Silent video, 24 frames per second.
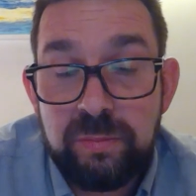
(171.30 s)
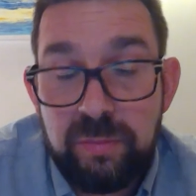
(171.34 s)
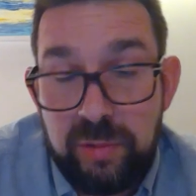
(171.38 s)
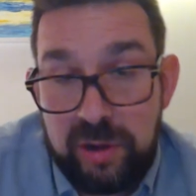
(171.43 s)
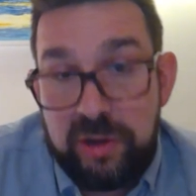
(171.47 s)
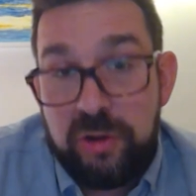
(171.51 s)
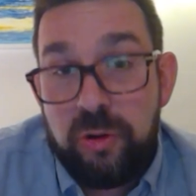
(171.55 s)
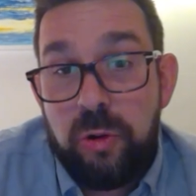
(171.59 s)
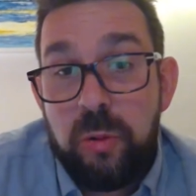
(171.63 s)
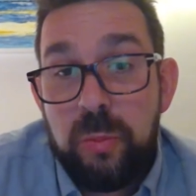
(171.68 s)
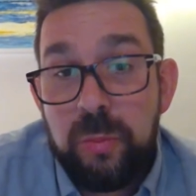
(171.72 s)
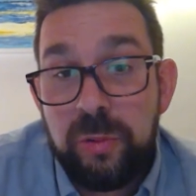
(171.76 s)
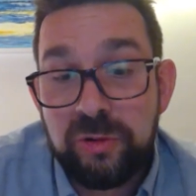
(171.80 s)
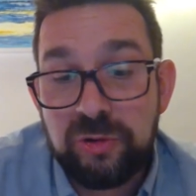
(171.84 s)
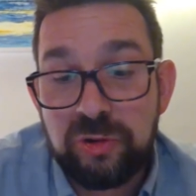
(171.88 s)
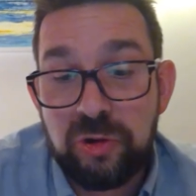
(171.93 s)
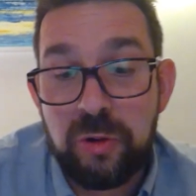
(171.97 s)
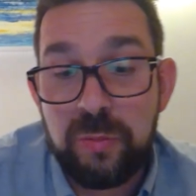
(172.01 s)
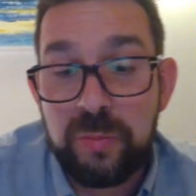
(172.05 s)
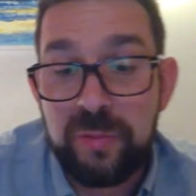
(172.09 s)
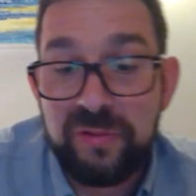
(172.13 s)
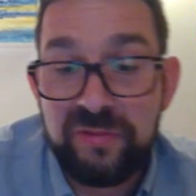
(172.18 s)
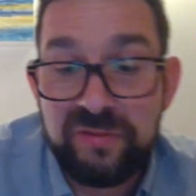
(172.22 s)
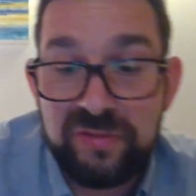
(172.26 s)
My normal
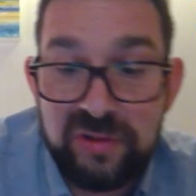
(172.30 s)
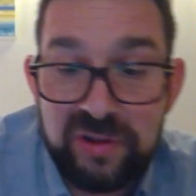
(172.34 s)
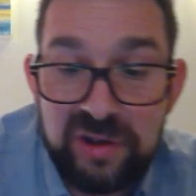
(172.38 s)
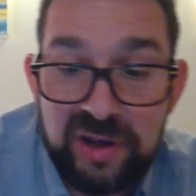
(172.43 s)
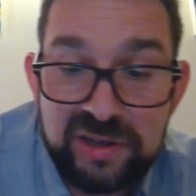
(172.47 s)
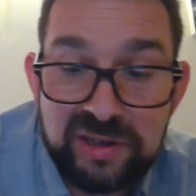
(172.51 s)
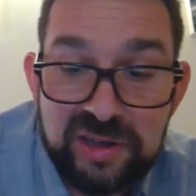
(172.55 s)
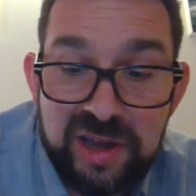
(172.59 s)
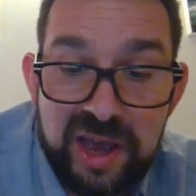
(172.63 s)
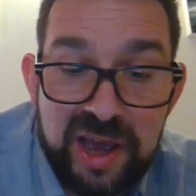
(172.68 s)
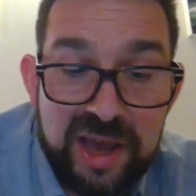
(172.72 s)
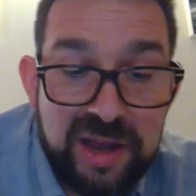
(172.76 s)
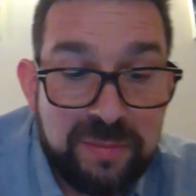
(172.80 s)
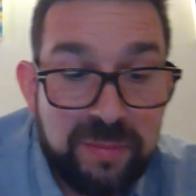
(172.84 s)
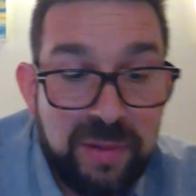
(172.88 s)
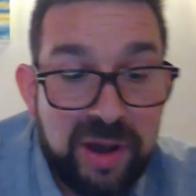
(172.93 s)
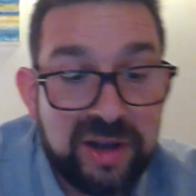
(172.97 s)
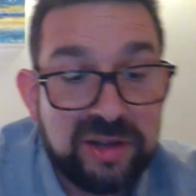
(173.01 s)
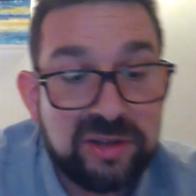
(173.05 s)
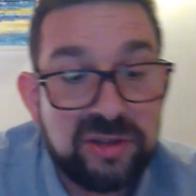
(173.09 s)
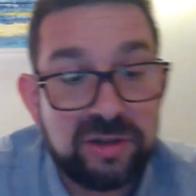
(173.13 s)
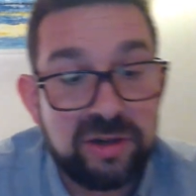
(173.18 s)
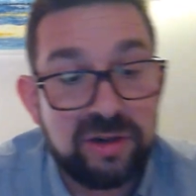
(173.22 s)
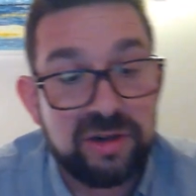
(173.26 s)
job of, as a
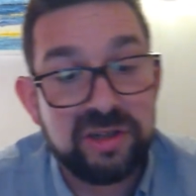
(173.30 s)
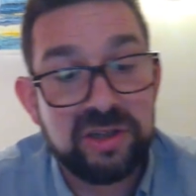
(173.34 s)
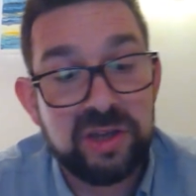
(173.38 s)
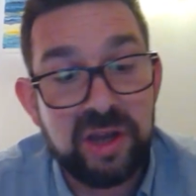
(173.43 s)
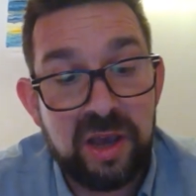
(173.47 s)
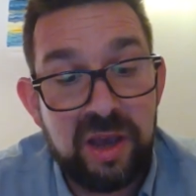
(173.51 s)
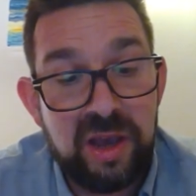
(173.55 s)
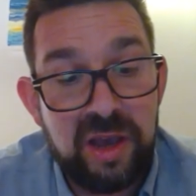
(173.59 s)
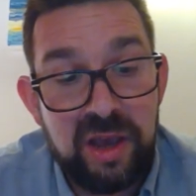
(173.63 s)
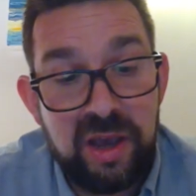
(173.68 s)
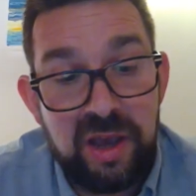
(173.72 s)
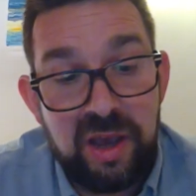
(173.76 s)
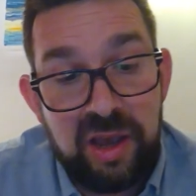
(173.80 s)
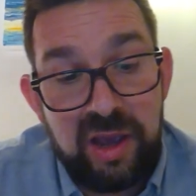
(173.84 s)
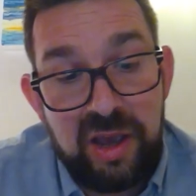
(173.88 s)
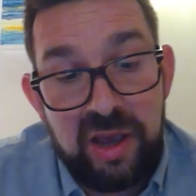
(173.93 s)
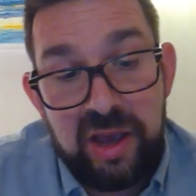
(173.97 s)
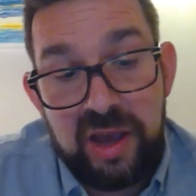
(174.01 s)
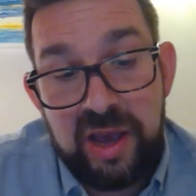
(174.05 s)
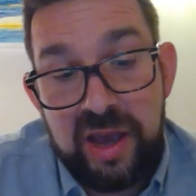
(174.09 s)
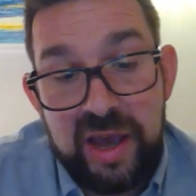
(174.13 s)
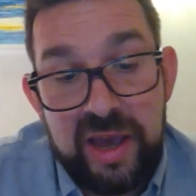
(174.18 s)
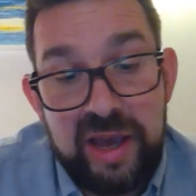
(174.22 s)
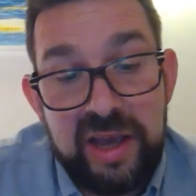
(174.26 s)
headmaster is
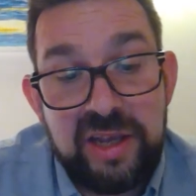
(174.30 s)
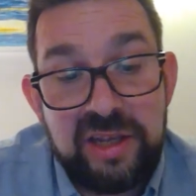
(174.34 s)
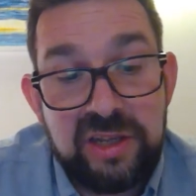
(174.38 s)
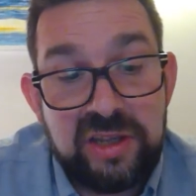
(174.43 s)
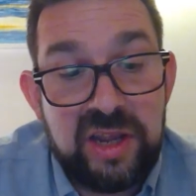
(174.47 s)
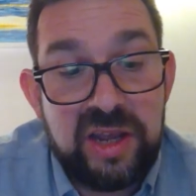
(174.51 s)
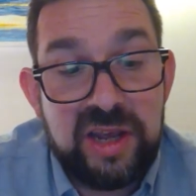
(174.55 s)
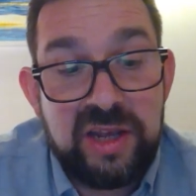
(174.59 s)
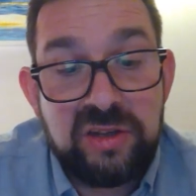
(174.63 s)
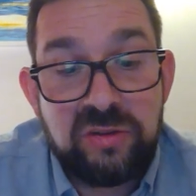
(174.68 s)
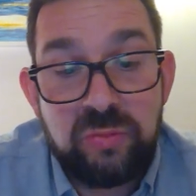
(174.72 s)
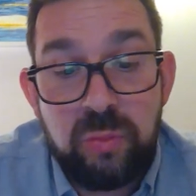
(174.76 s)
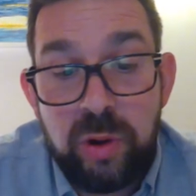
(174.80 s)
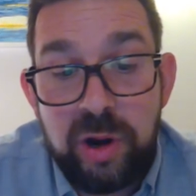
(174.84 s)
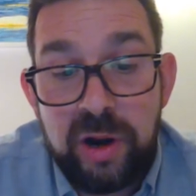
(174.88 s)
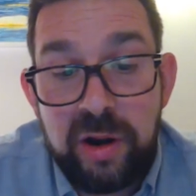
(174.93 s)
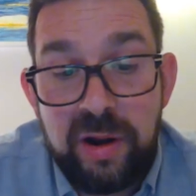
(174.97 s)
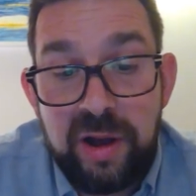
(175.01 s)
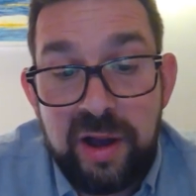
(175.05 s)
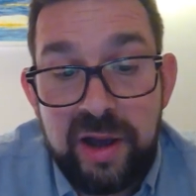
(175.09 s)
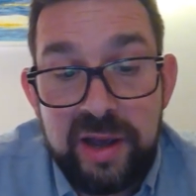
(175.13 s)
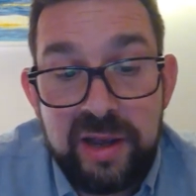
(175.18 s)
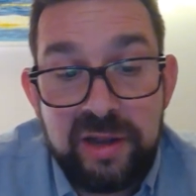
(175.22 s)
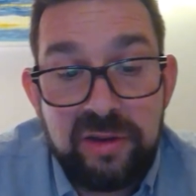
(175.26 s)
is is
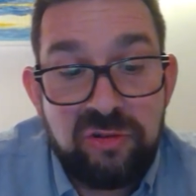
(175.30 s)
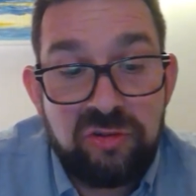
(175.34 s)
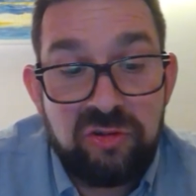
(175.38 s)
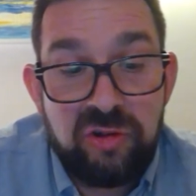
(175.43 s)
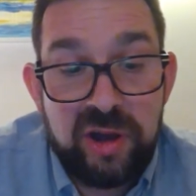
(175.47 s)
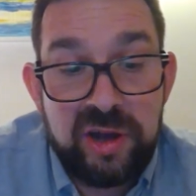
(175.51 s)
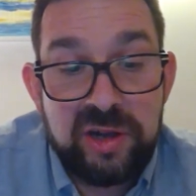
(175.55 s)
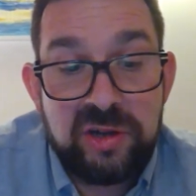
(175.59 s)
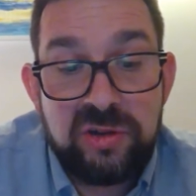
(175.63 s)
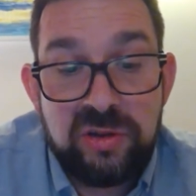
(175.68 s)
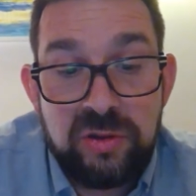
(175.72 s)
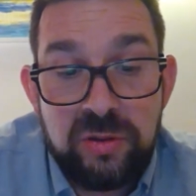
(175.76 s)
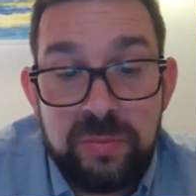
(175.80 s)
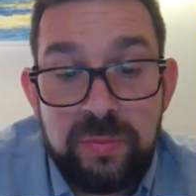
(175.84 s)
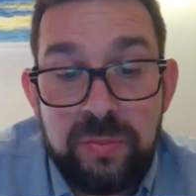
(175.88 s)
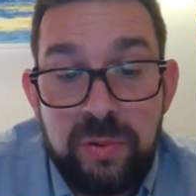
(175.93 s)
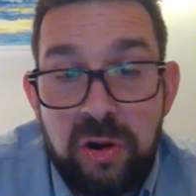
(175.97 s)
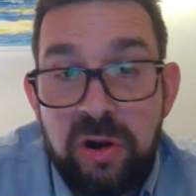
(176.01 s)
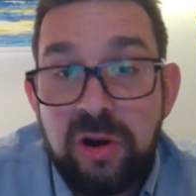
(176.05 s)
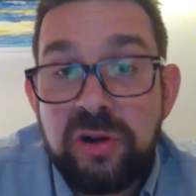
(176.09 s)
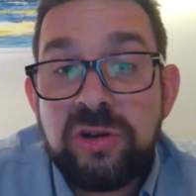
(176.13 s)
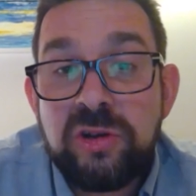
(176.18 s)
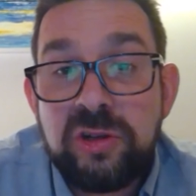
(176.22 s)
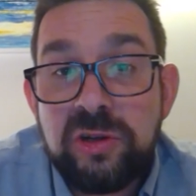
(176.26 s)
where I try to
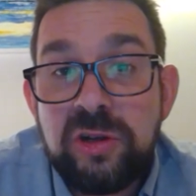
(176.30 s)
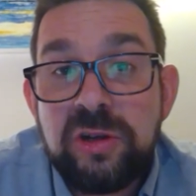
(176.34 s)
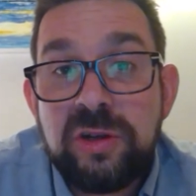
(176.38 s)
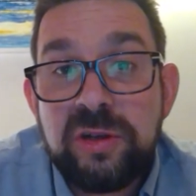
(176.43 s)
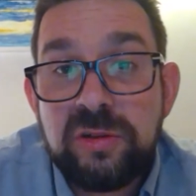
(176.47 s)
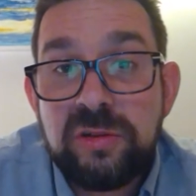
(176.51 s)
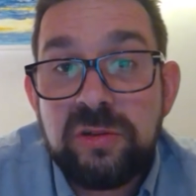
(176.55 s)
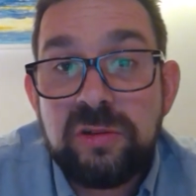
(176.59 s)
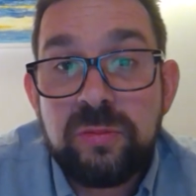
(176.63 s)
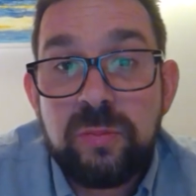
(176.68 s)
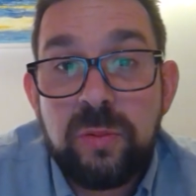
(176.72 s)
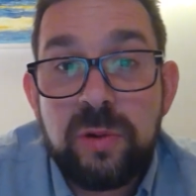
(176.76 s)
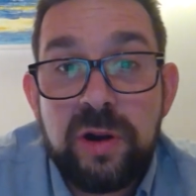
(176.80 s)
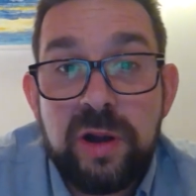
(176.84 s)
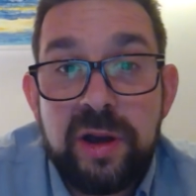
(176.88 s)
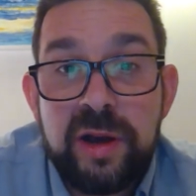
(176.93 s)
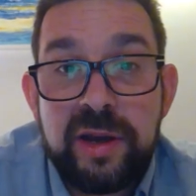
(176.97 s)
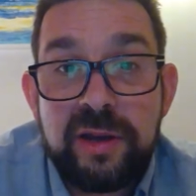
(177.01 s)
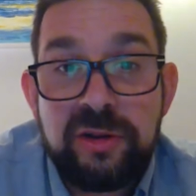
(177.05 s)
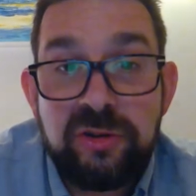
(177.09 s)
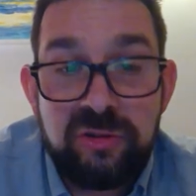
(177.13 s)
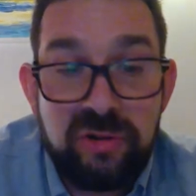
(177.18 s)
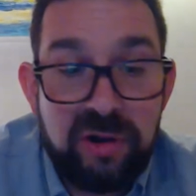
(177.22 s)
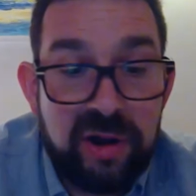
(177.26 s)
empower students, where
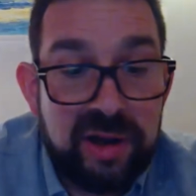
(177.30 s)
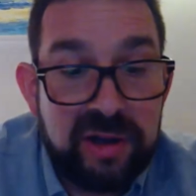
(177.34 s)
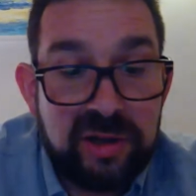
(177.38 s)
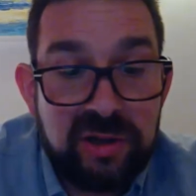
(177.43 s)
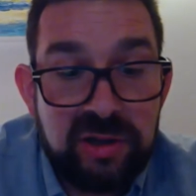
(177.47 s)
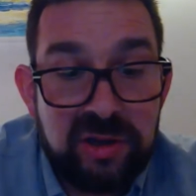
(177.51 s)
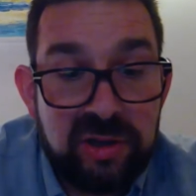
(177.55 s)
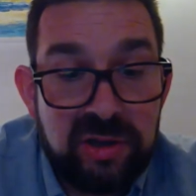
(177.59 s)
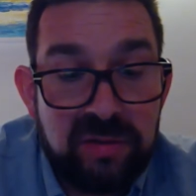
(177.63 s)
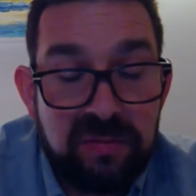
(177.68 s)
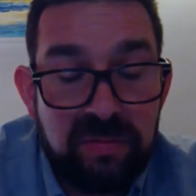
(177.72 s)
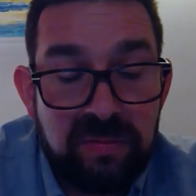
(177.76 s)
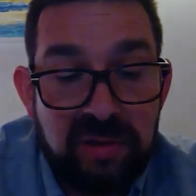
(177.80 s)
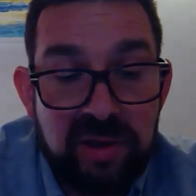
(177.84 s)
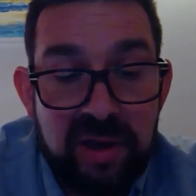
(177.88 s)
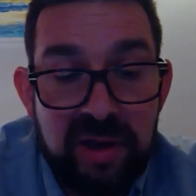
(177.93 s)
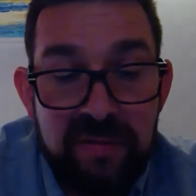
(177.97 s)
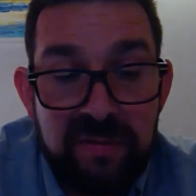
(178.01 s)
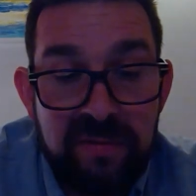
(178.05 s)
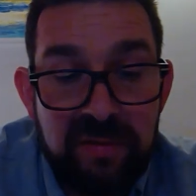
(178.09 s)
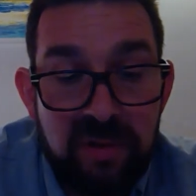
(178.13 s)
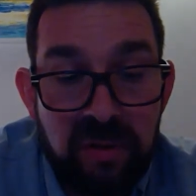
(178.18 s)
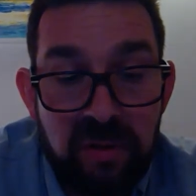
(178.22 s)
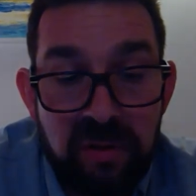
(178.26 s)
I try to
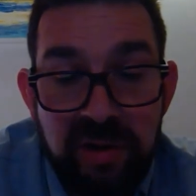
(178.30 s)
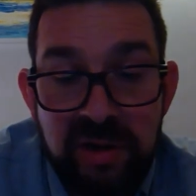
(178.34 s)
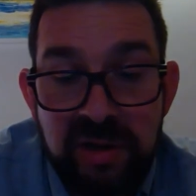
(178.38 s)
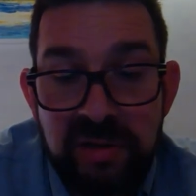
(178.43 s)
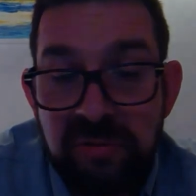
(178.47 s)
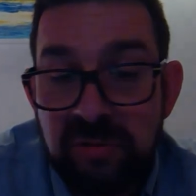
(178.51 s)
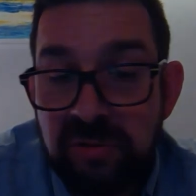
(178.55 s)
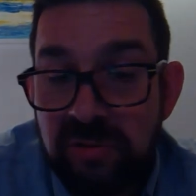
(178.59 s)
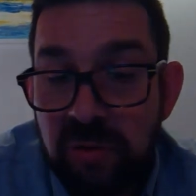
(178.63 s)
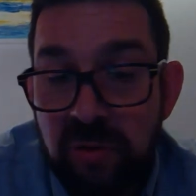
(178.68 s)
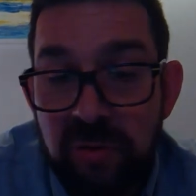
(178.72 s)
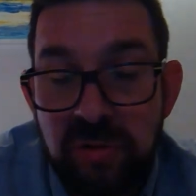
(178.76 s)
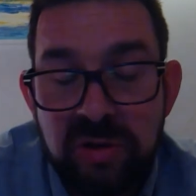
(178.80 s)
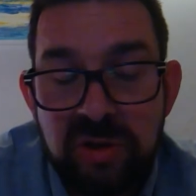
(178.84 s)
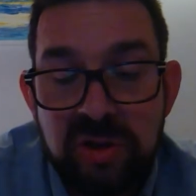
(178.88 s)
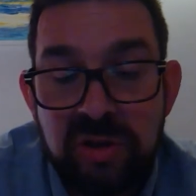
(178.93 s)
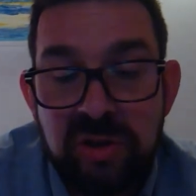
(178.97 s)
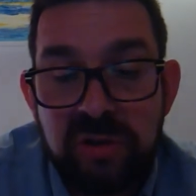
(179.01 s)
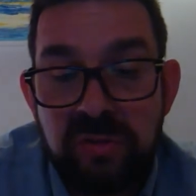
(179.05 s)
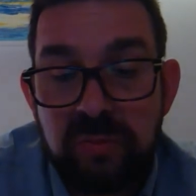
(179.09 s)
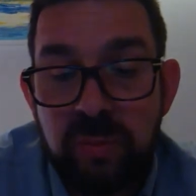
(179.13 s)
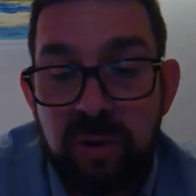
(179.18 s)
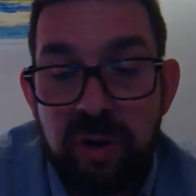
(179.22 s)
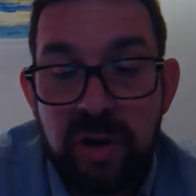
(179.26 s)
give colleagues
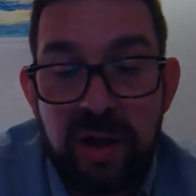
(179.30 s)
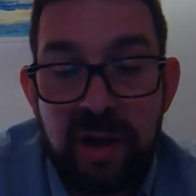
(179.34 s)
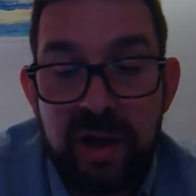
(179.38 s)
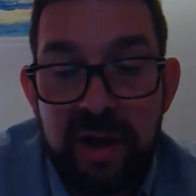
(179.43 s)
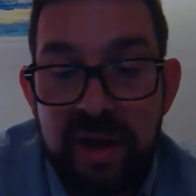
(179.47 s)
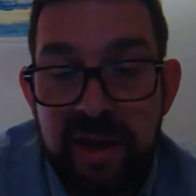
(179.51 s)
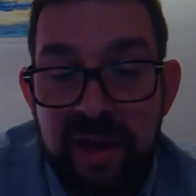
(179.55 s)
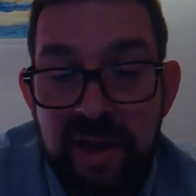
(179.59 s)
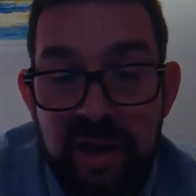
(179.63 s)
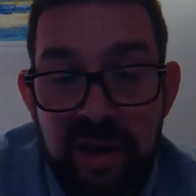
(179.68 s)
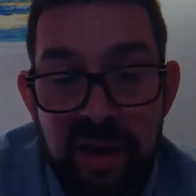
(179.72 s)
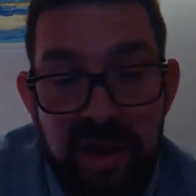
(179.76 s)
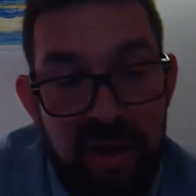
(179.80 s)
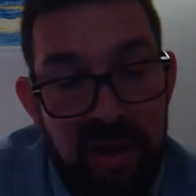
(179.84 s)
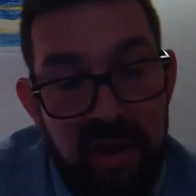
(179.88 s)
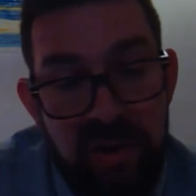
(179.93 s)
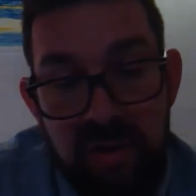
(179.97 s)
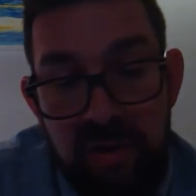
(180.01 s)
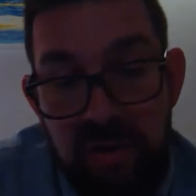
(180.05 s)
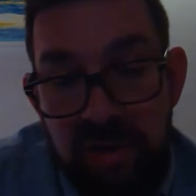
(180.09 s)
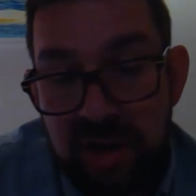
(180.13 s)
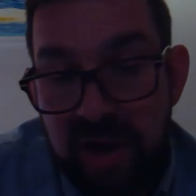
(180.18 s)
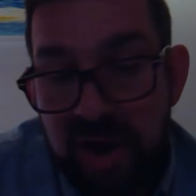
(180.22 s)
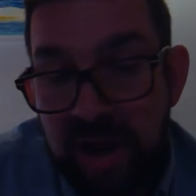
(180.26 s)
resources, where I
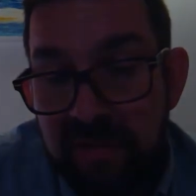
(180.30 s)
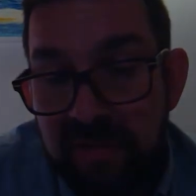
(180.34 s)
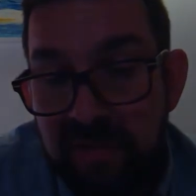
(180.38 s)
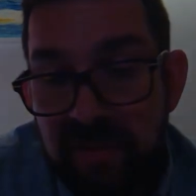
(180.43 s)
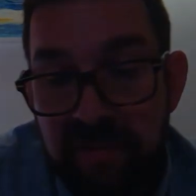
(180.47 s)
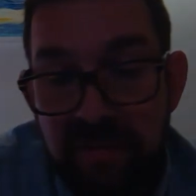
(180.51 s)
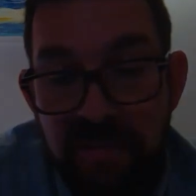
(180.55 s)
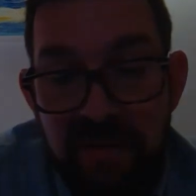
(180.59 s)
look after